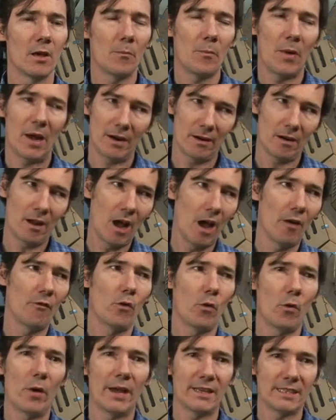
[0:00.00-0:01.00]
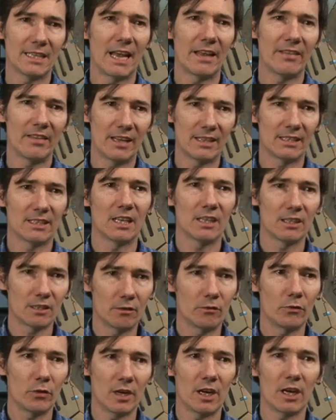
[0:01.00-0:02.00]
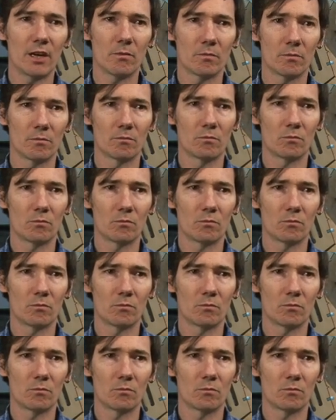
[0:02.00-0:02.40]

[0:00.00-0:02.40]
But I've always had that sense of really